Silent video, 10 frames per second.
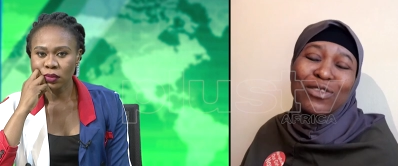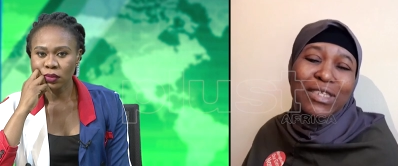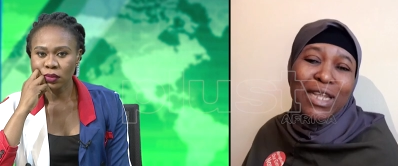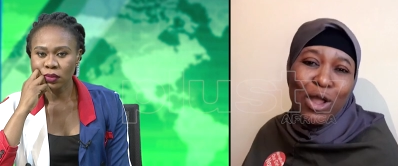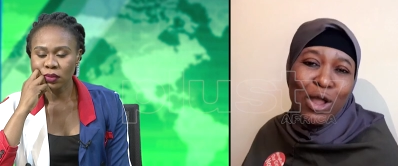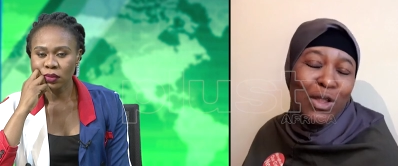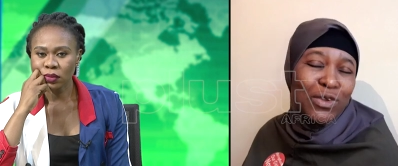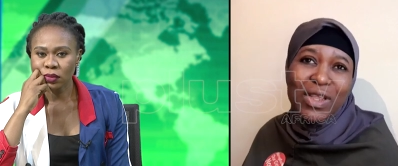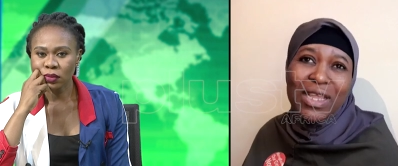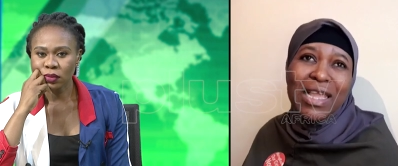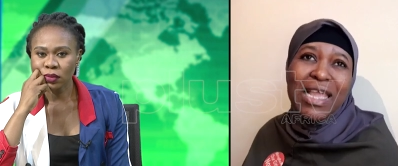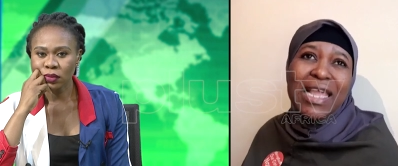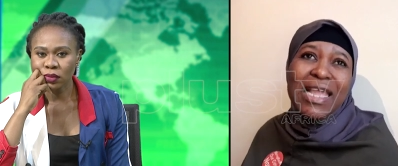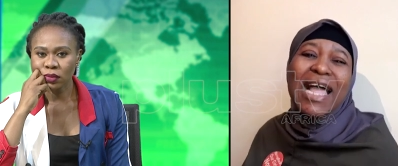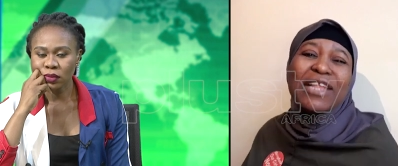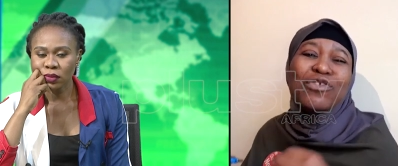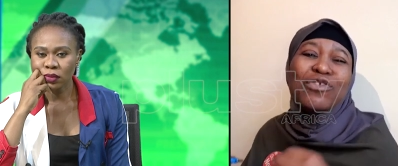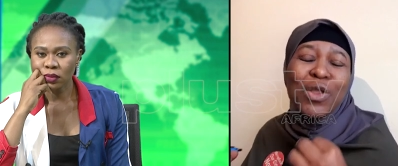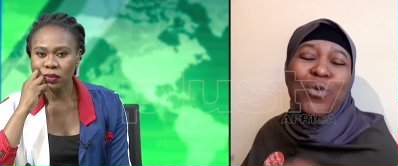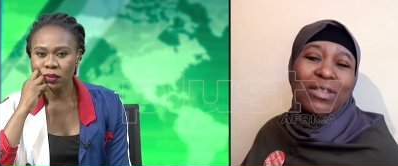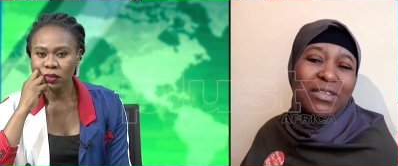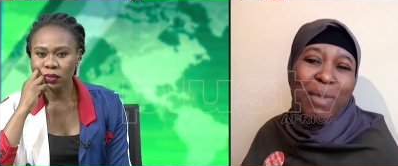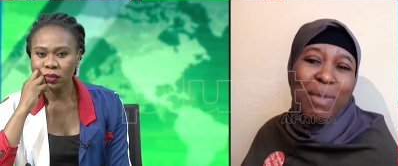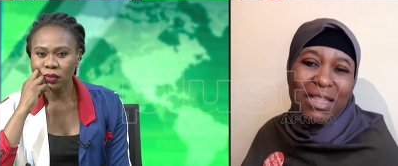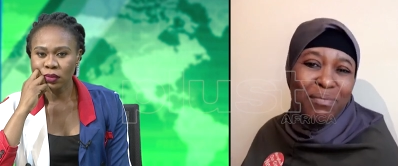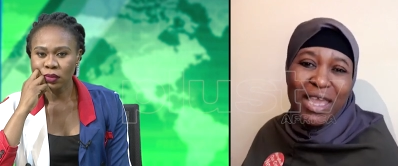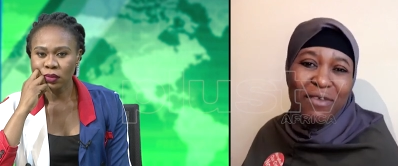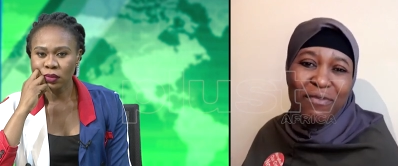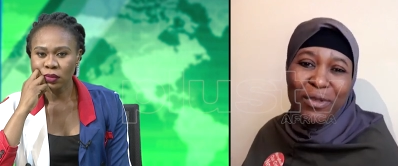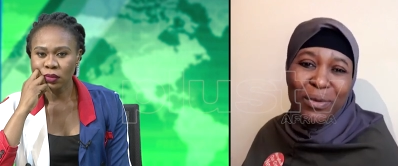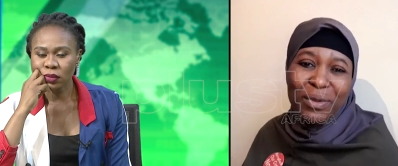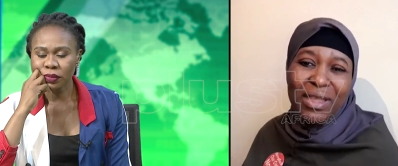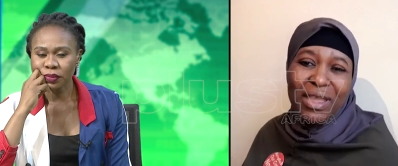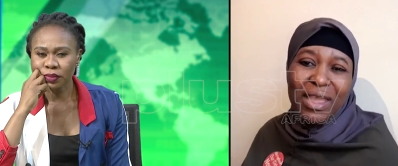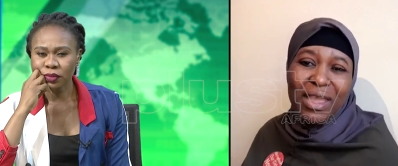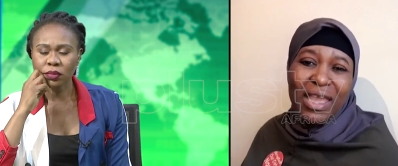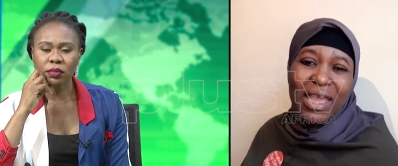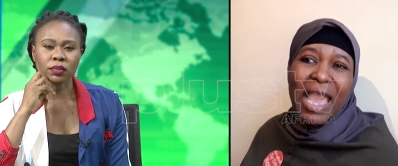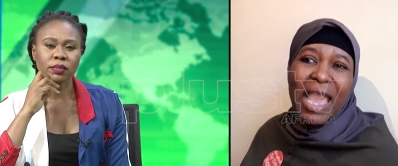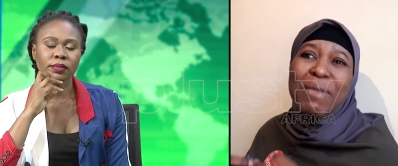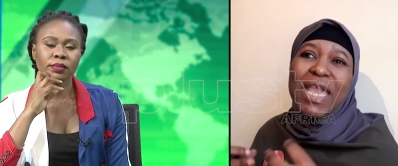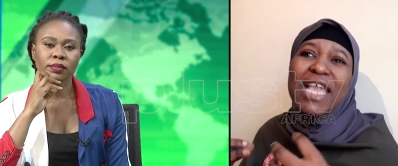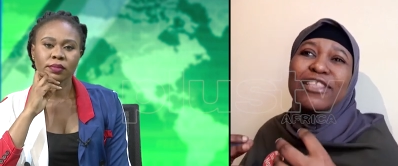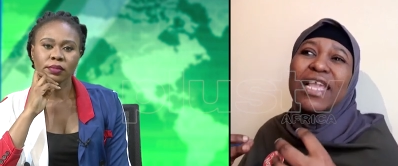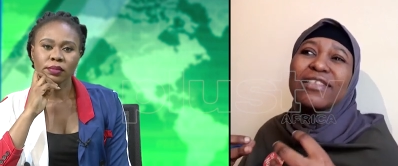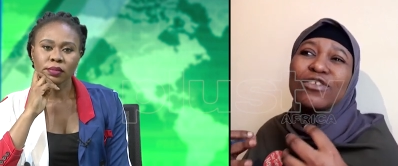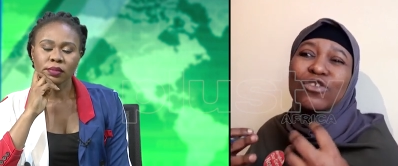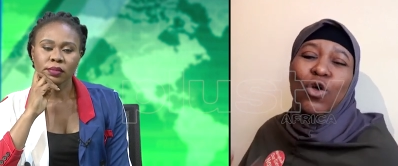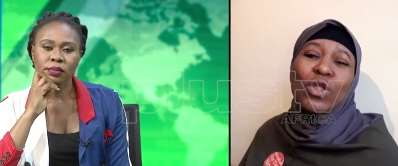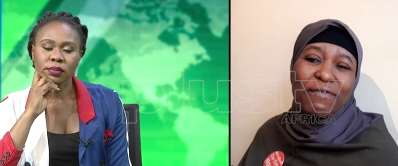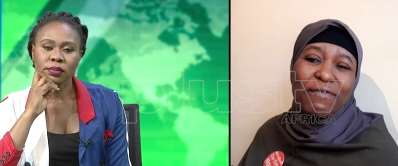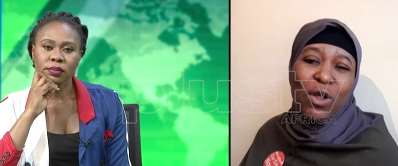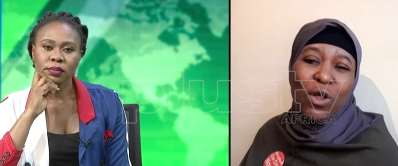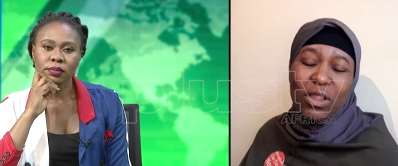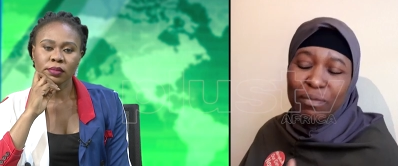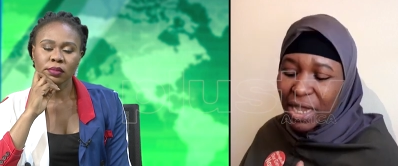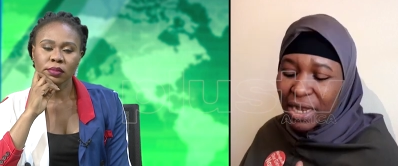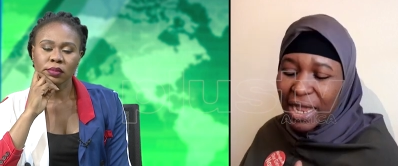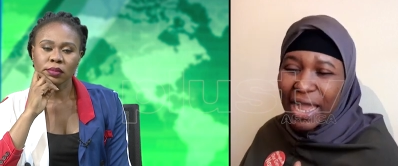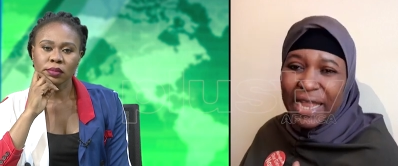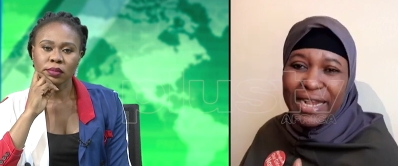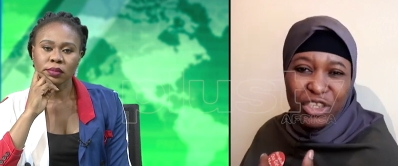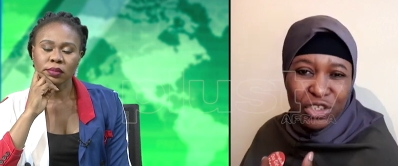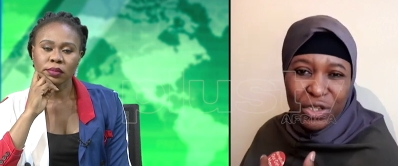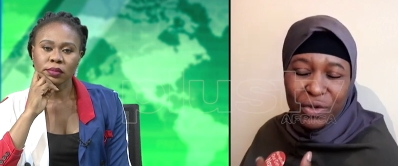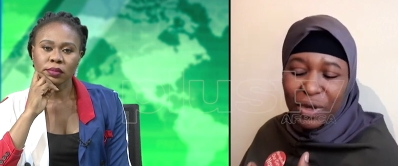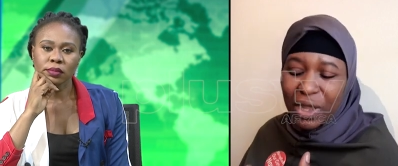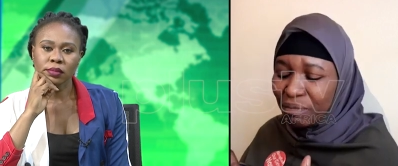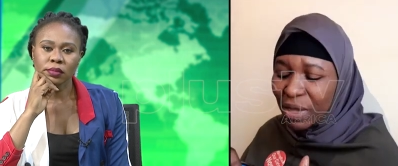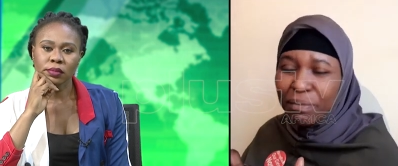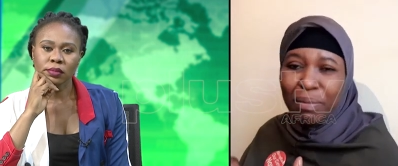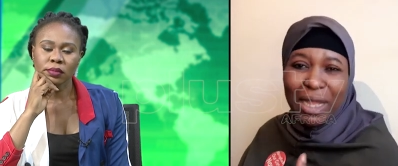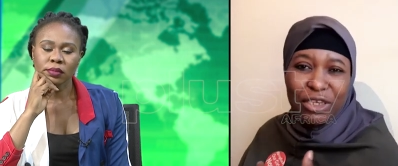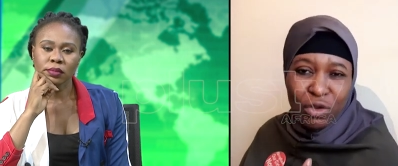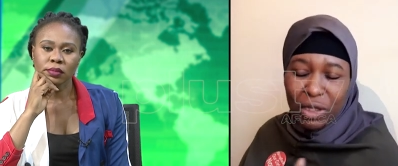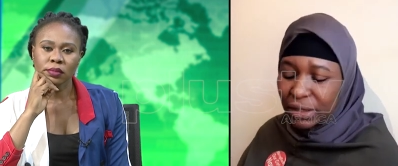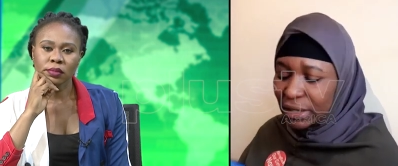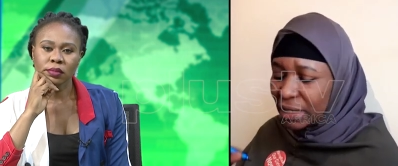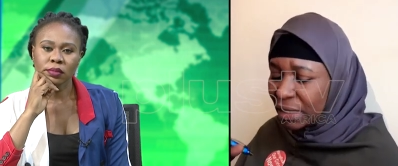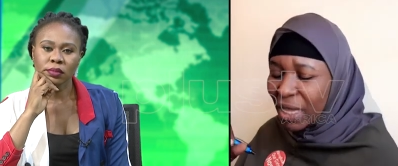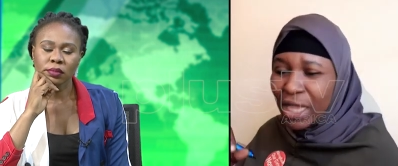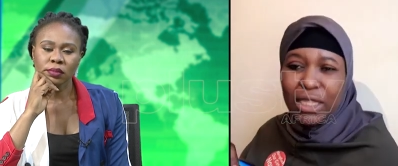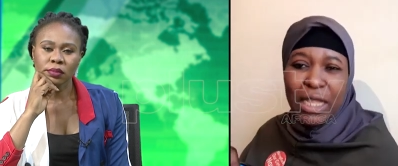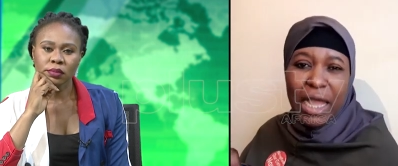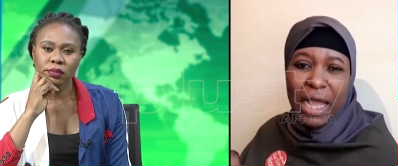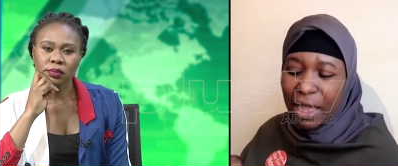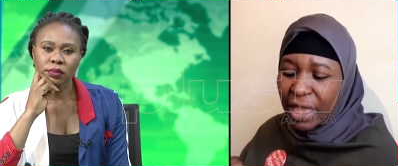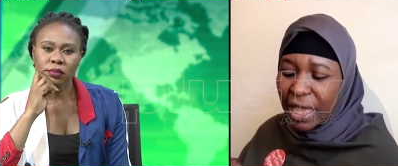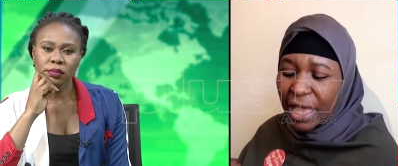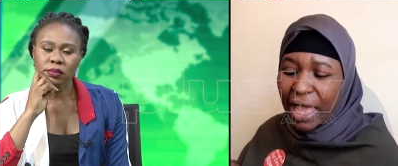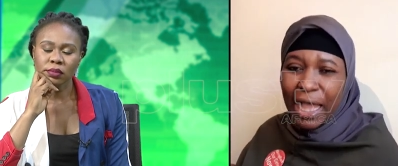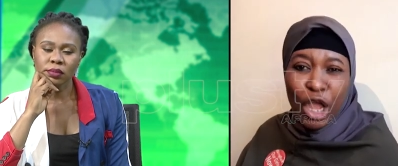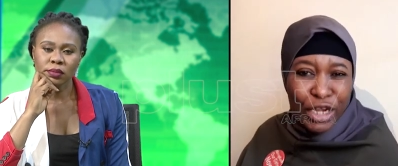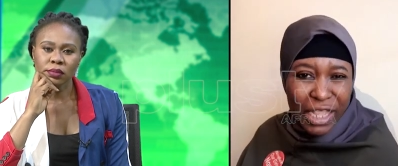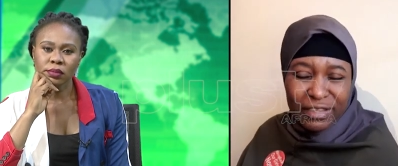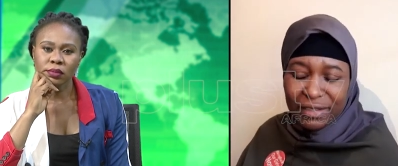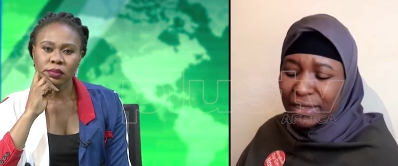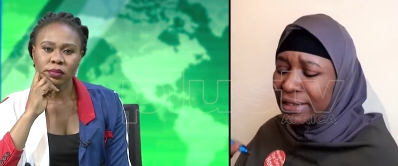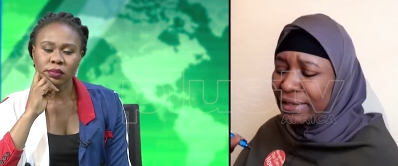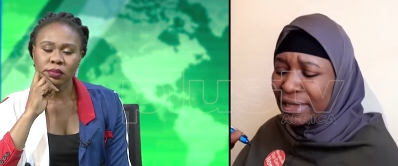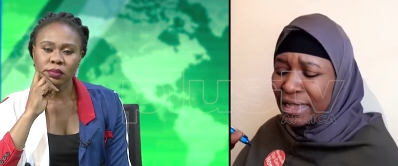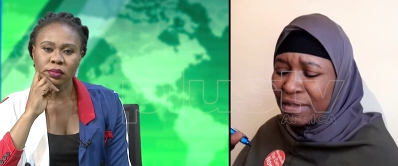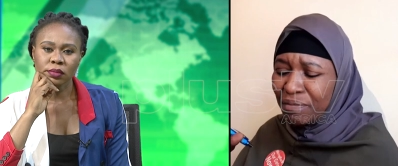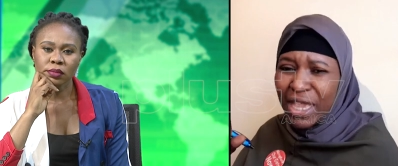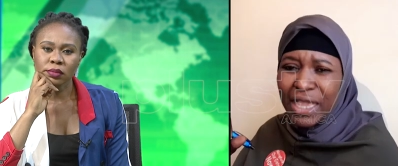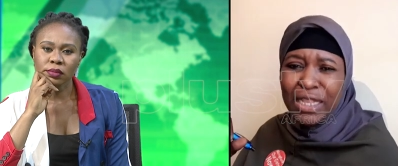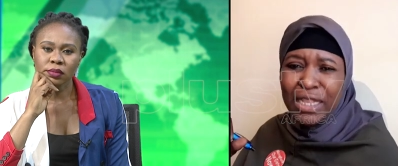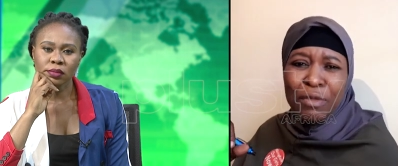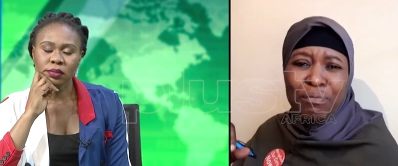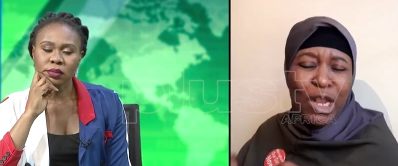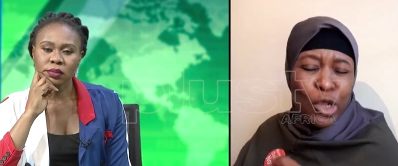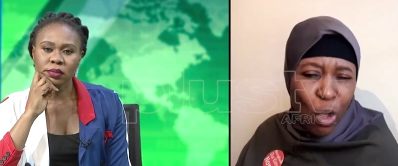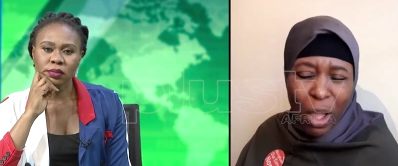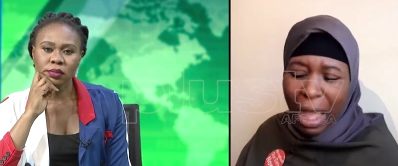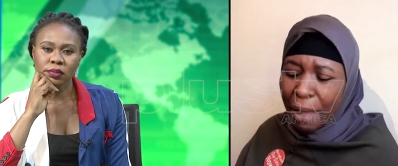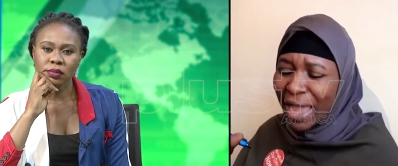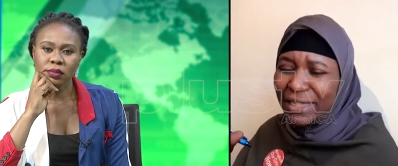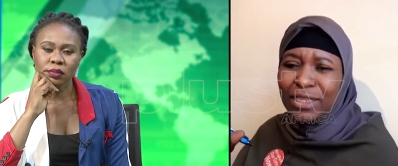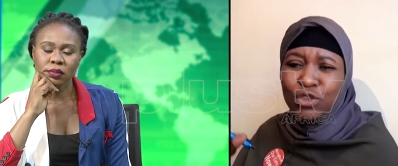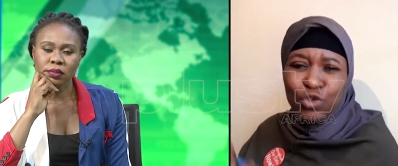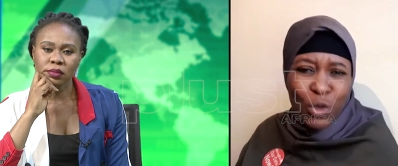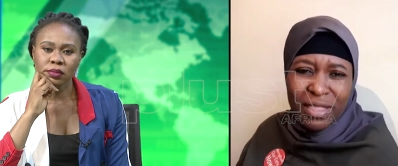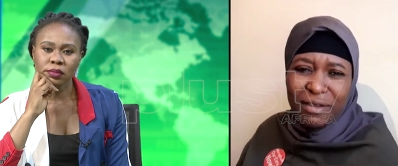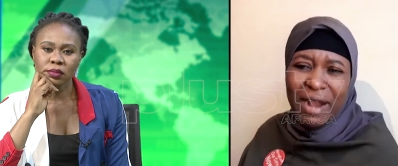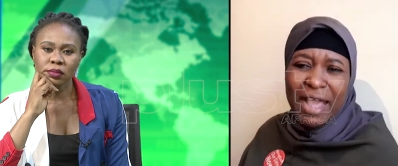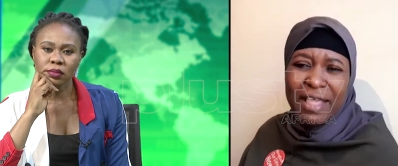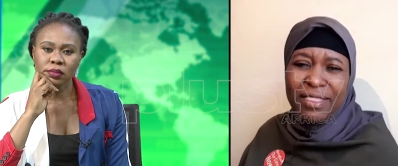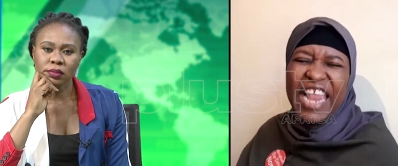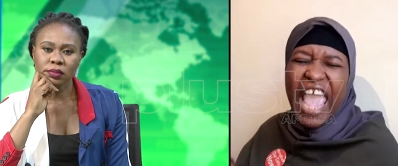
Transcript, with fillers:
Speaker 1: such a country that rewards bad behavior. I mean, it, it's so difficult being a Nigerian, being patriotic, being uh, an honest citizen, being being law-abiding, doing the right thing.